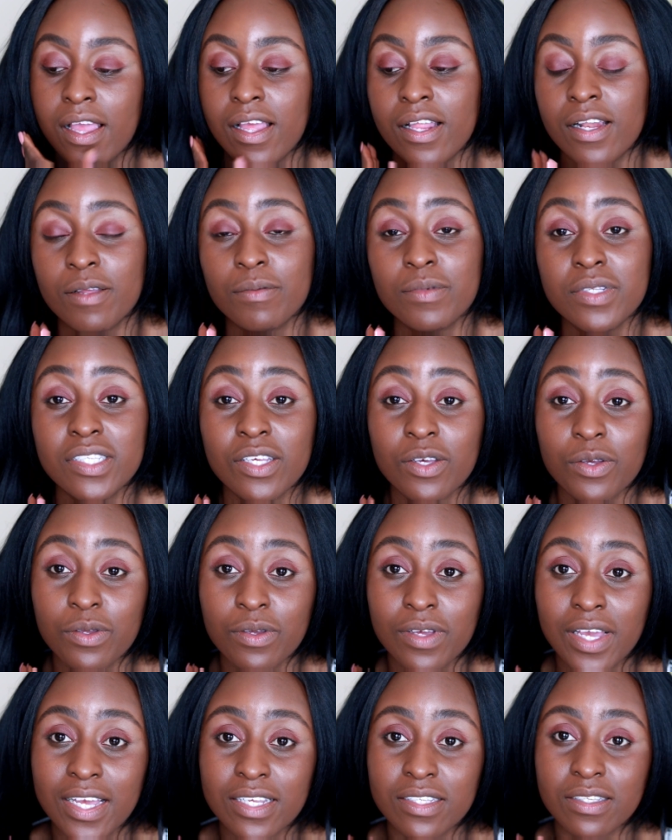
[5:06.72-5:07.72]
let me tell you
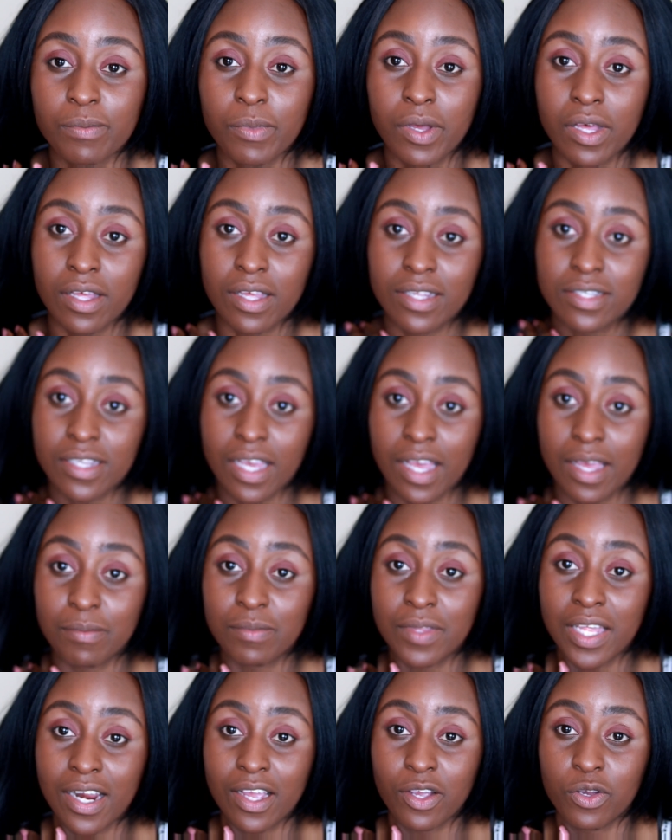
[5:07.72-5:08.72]
guys about a time
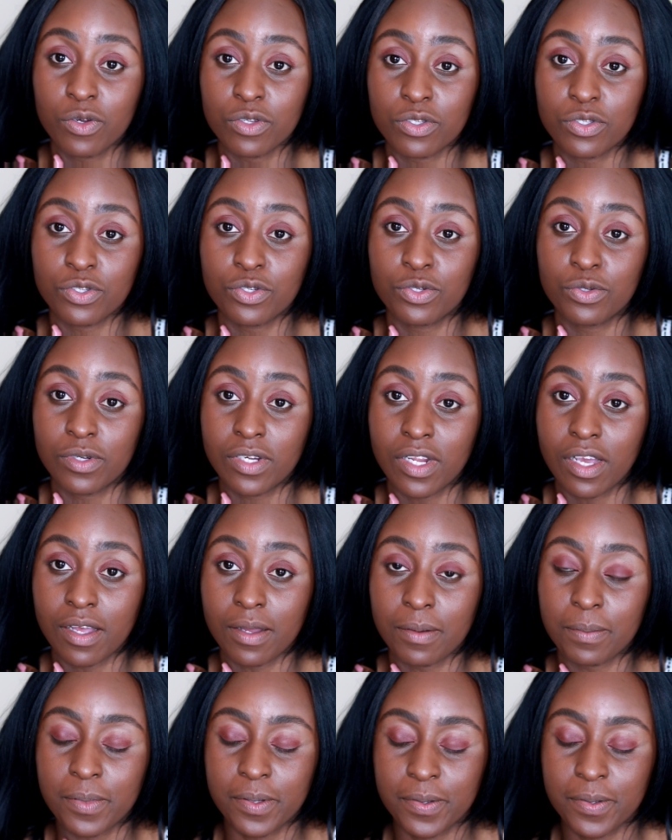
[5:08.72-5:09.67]
that I got stood up.